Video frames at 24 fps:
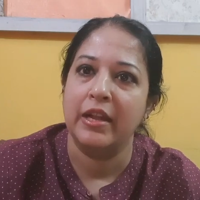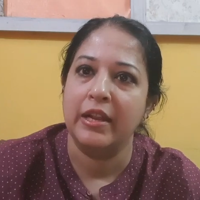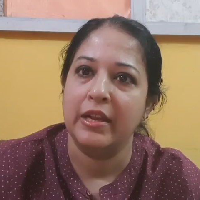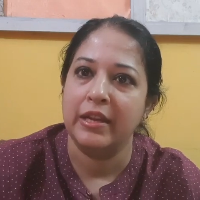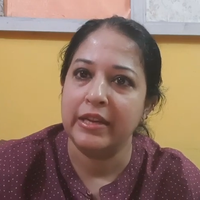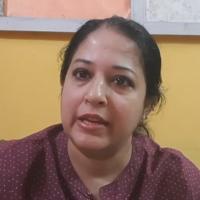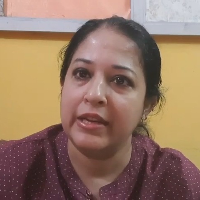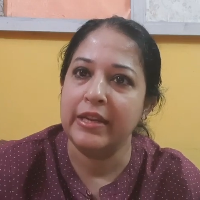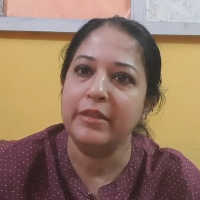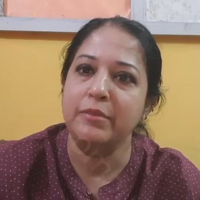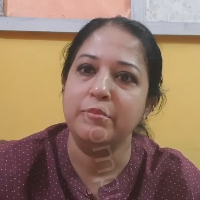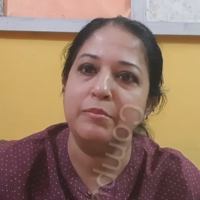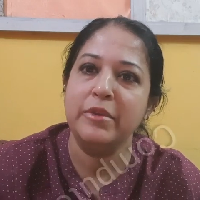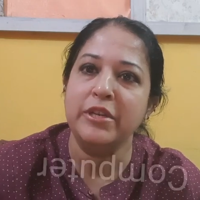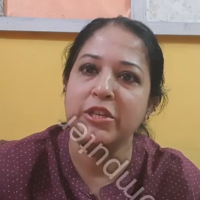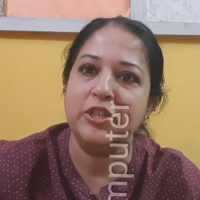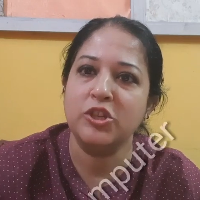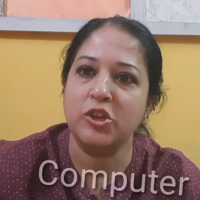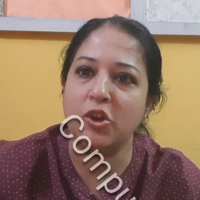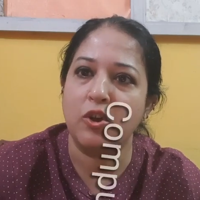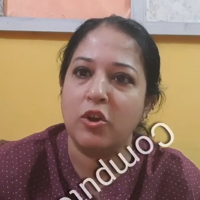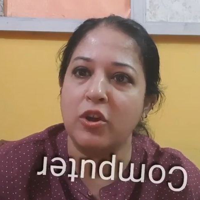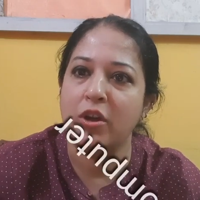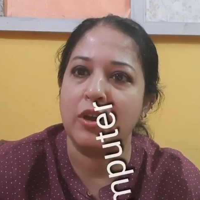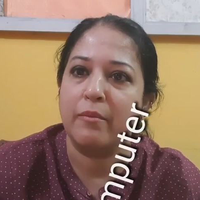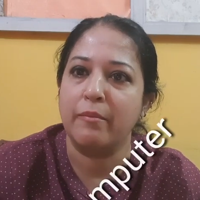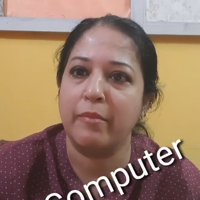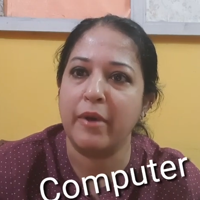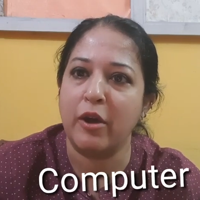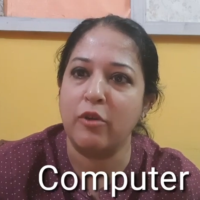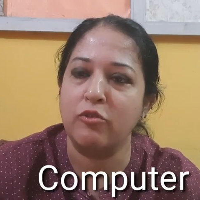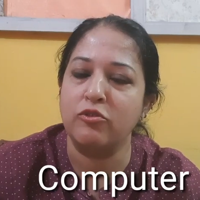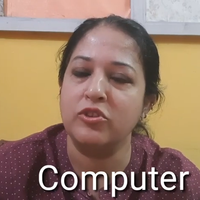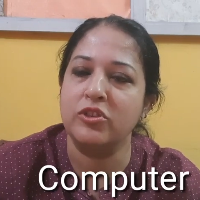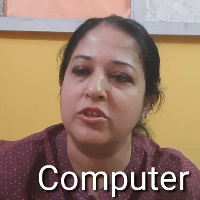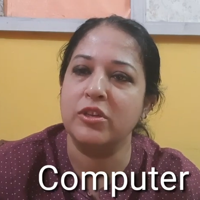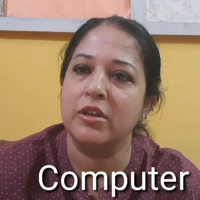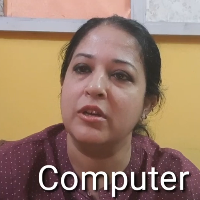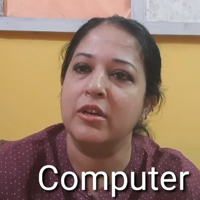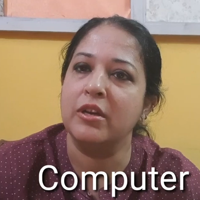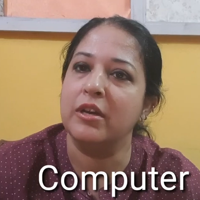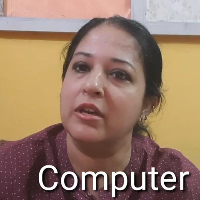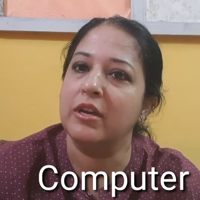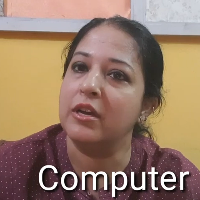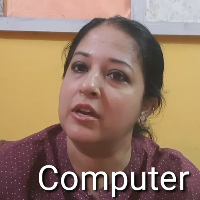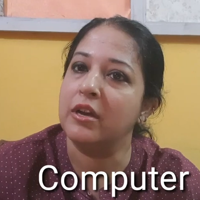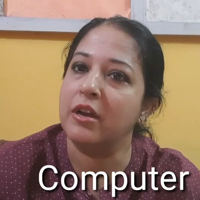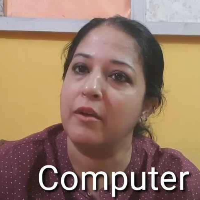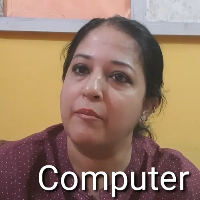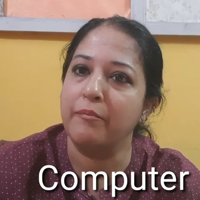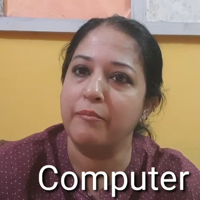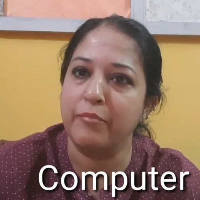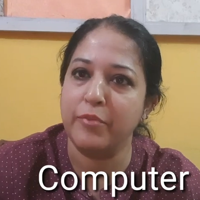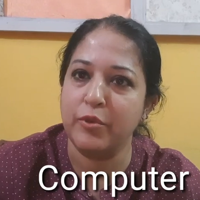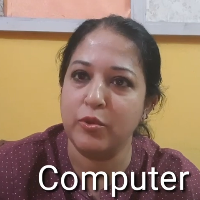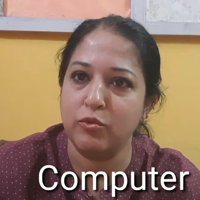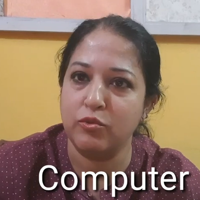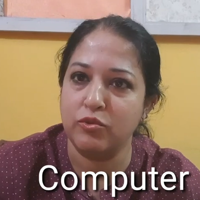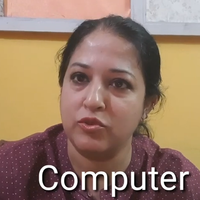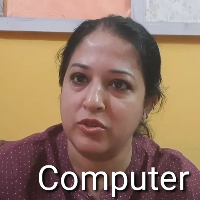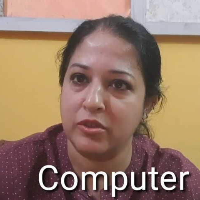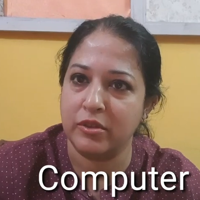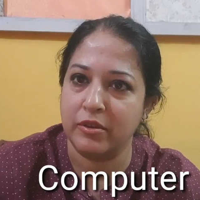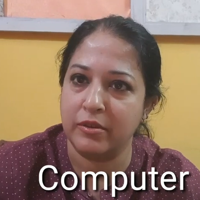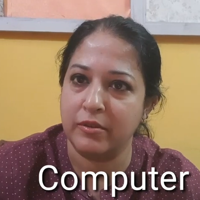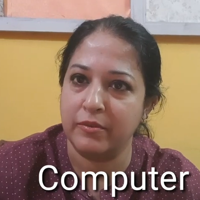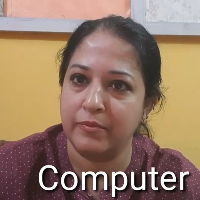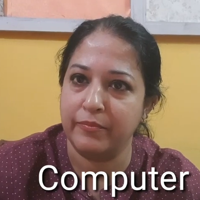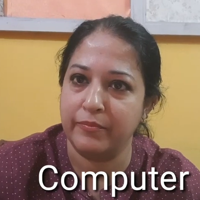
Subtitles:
Let me talk about computer.